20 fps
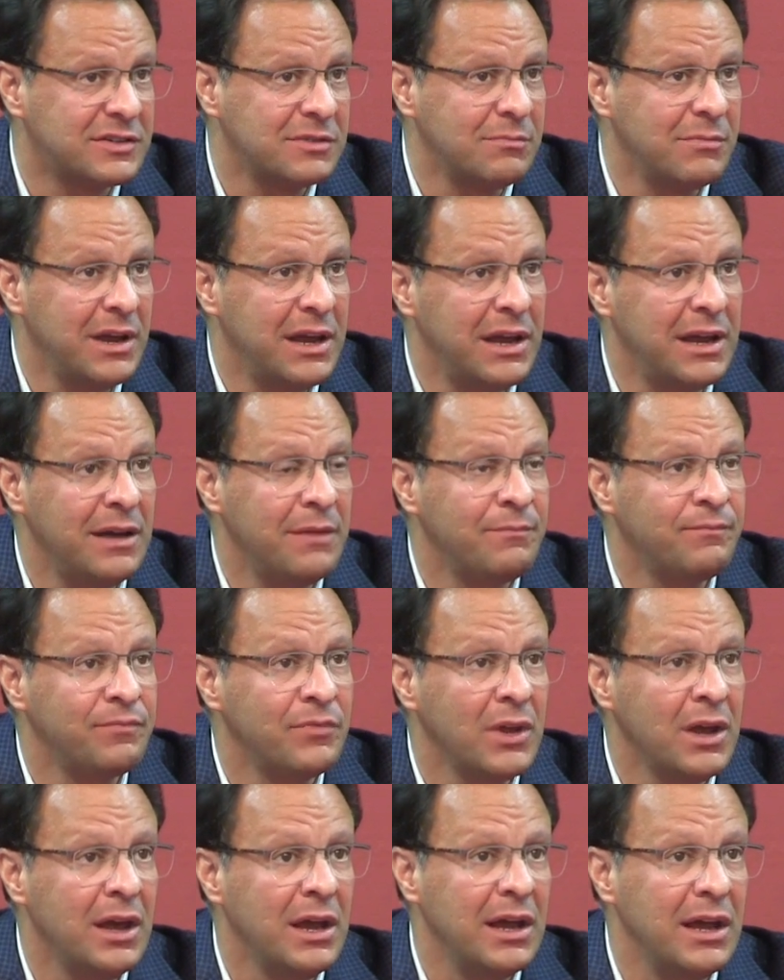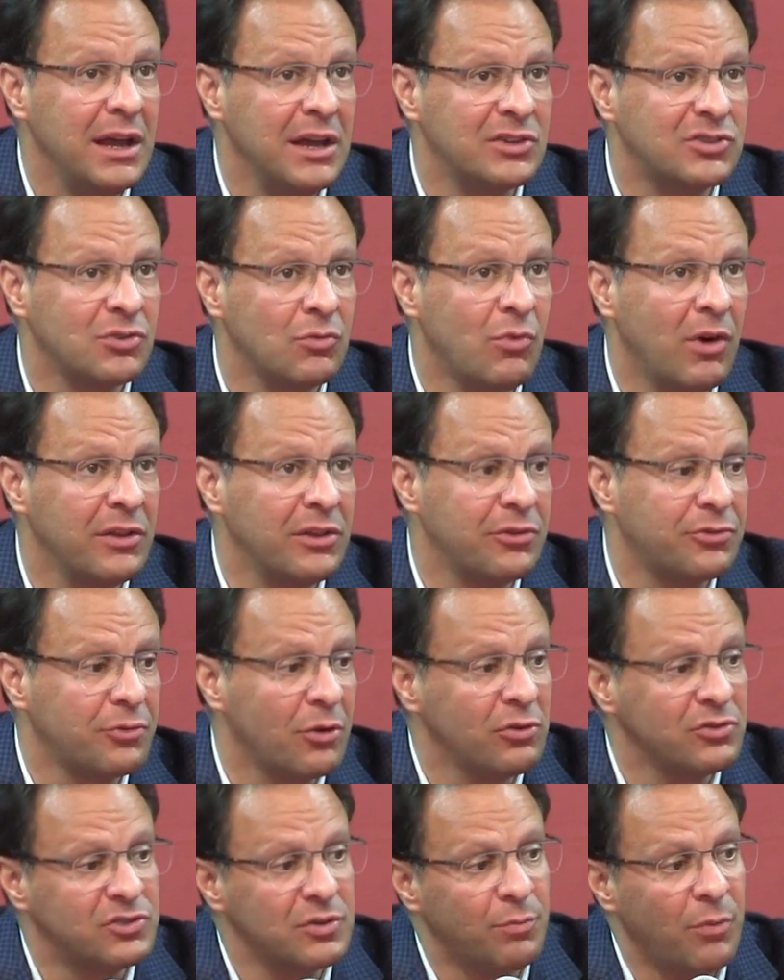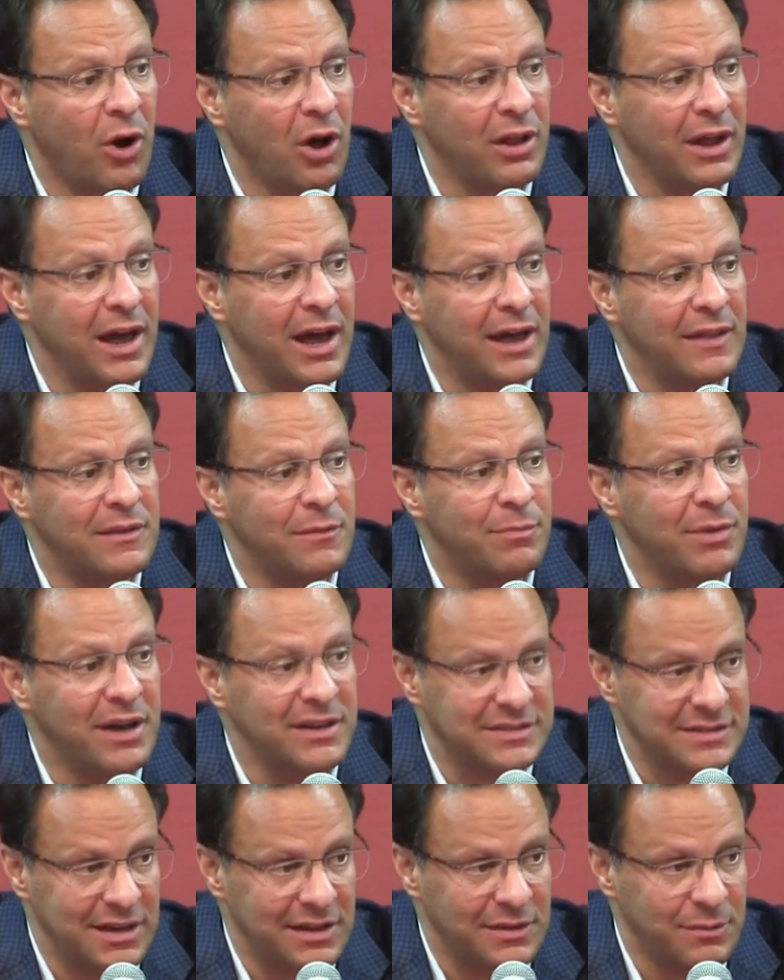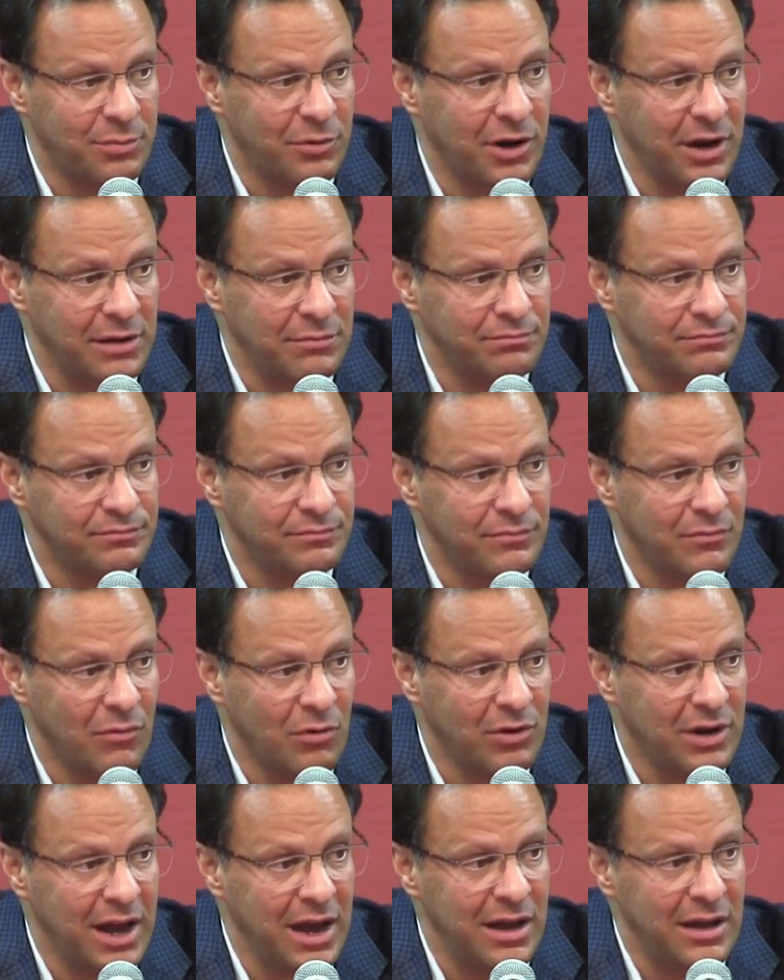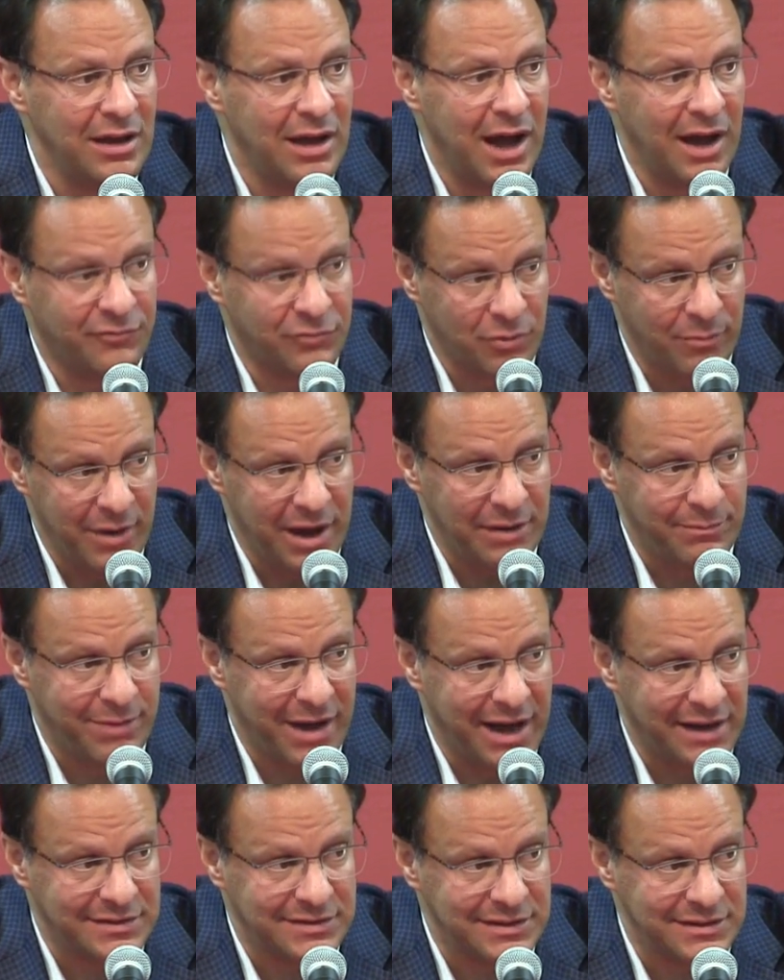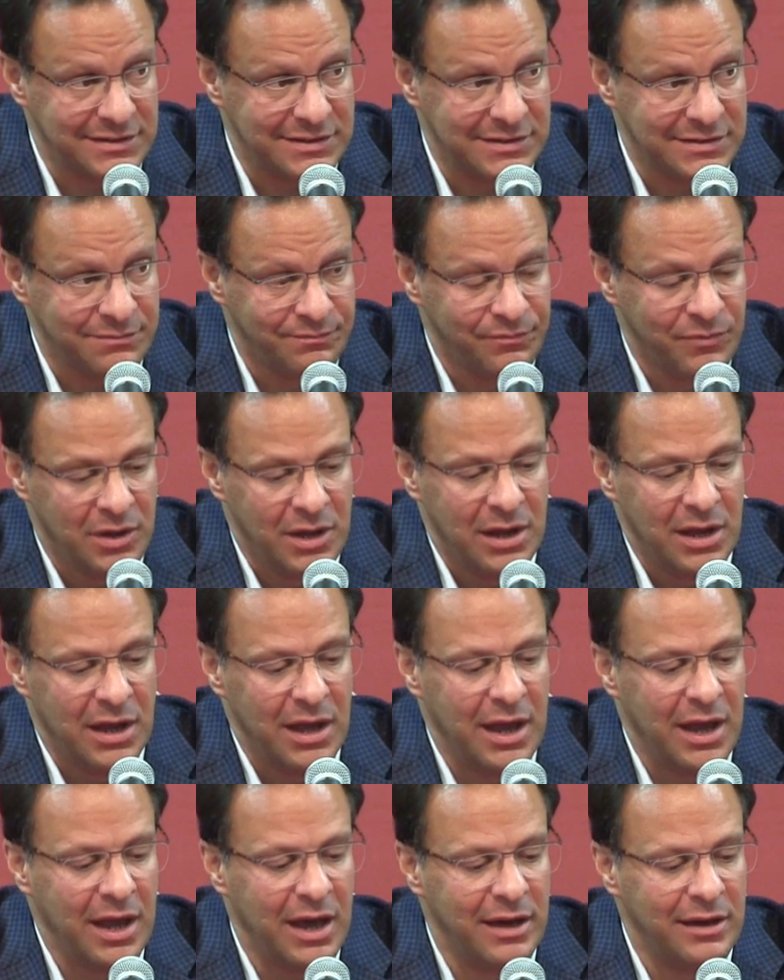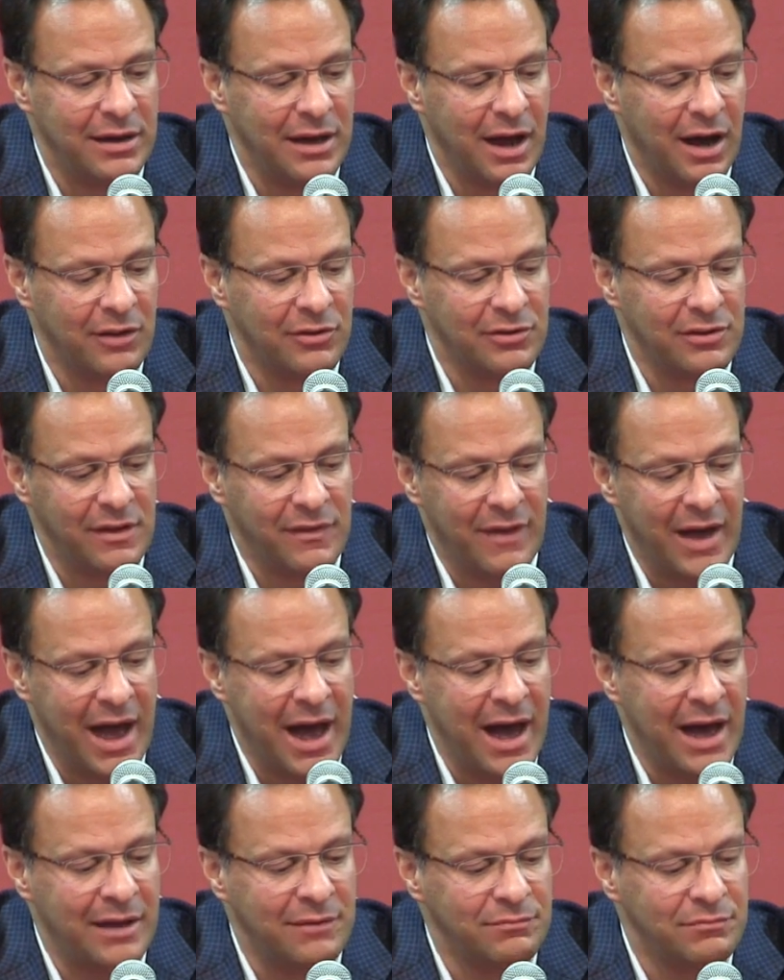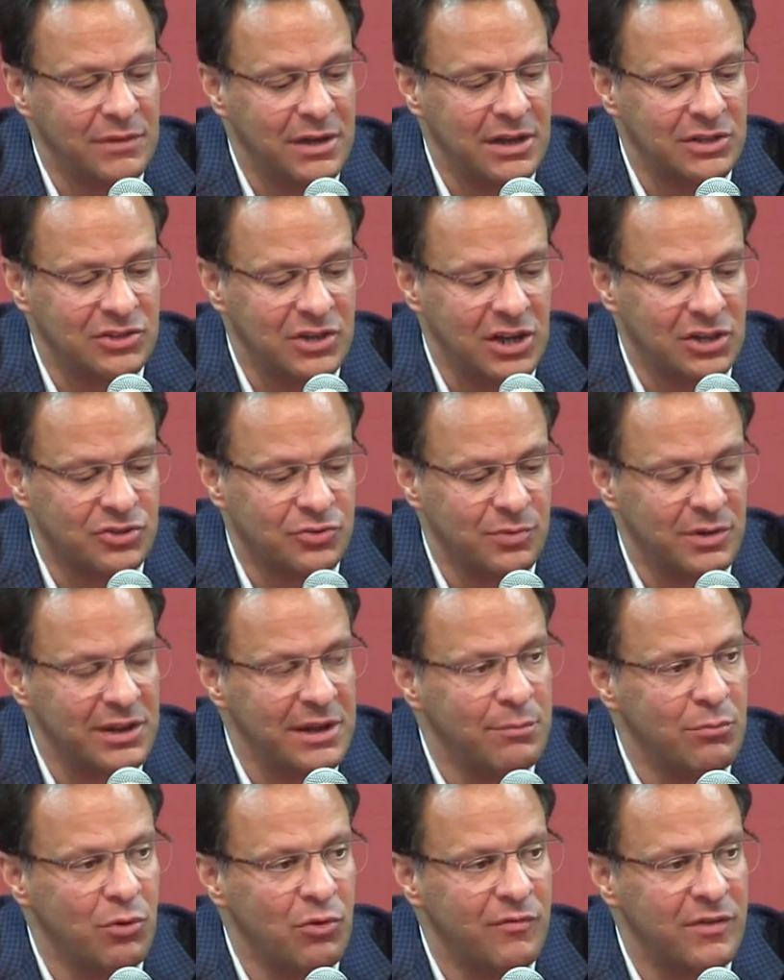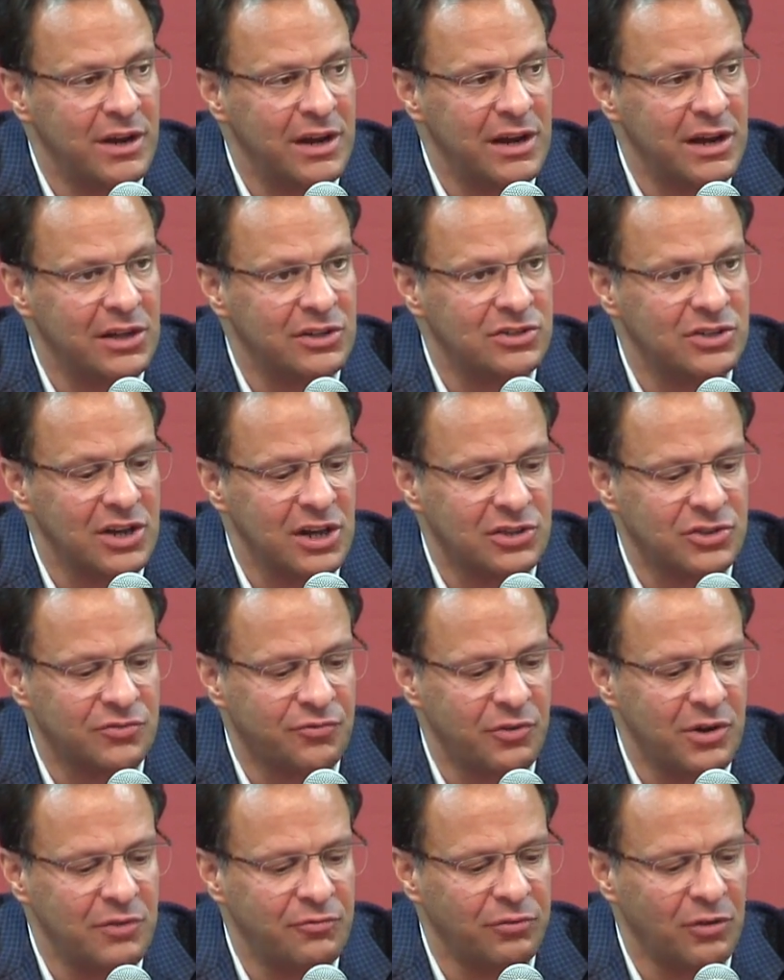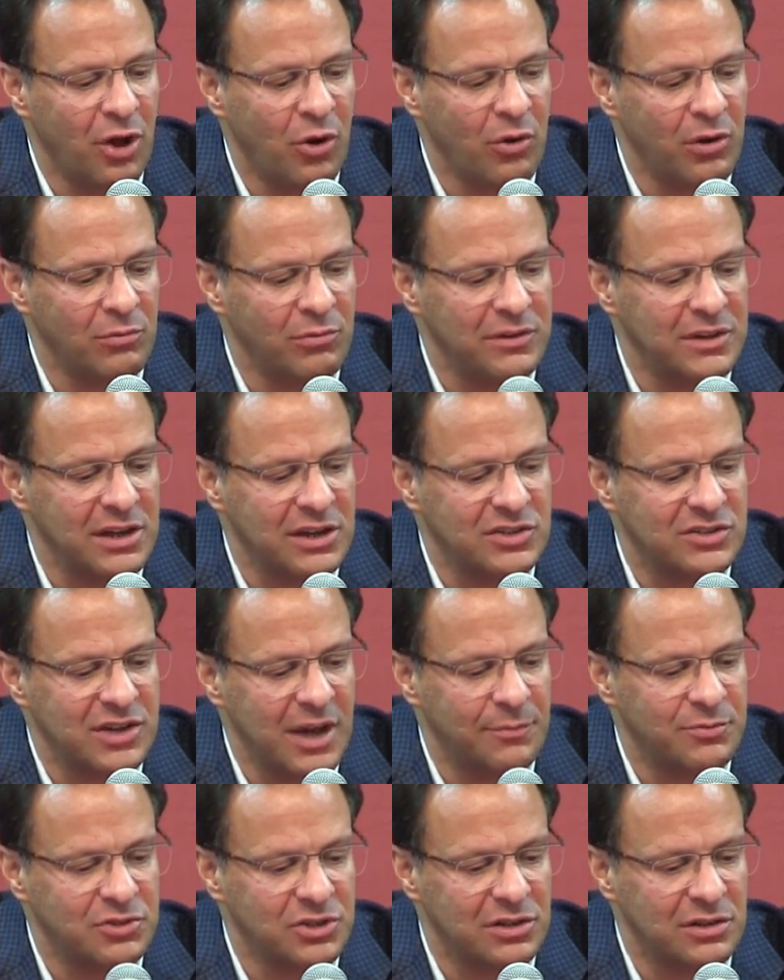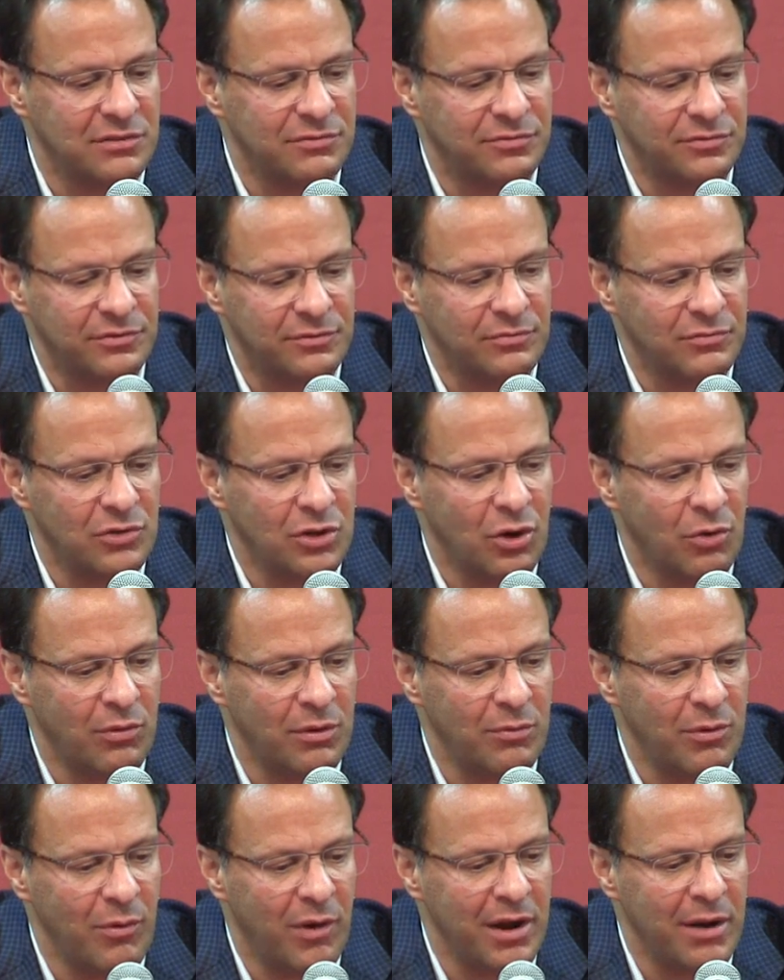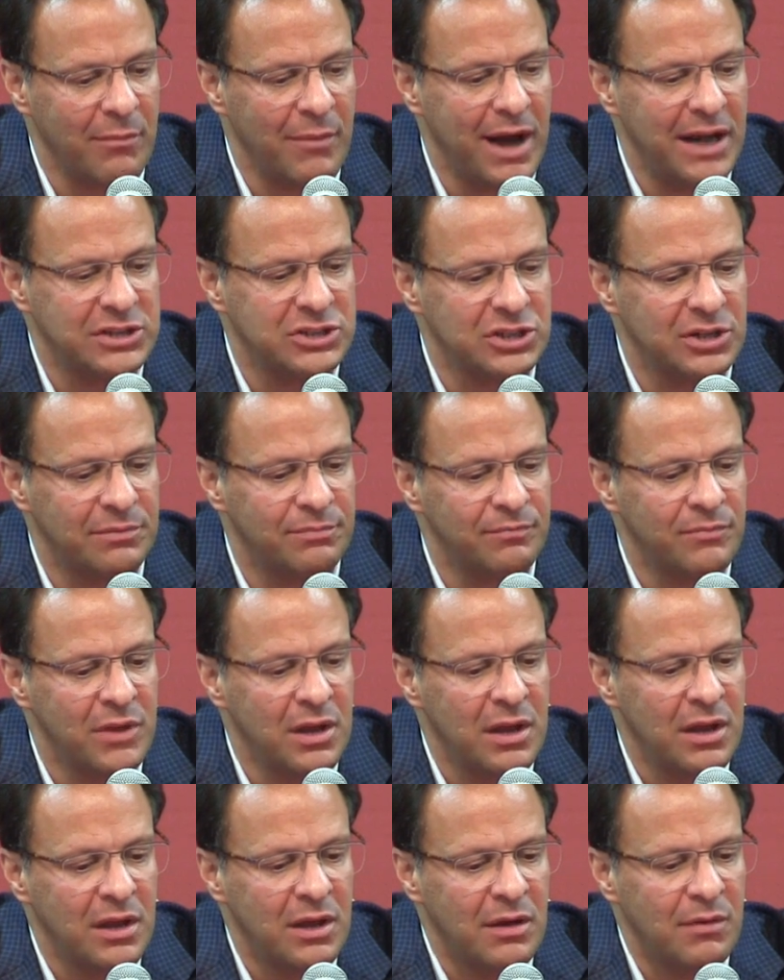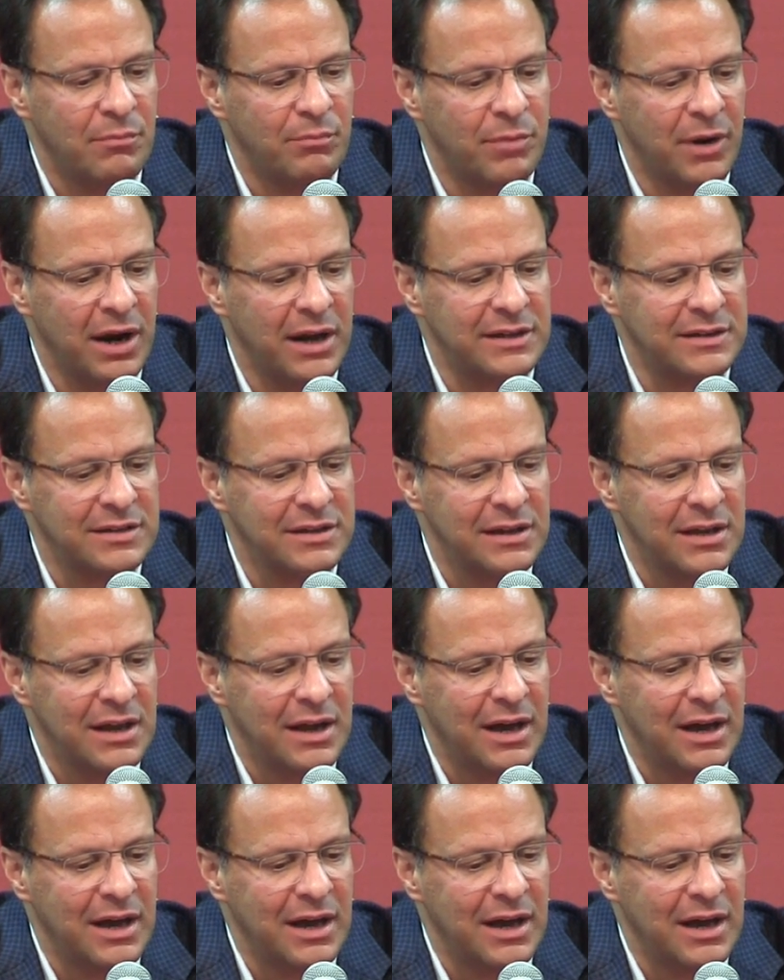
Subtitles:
to me is the one that throws the ball ahead the best on the break, okay, after many baskets. And other than that, it's really moving and it's free flowing with the exception of, you know, when we want to match up. But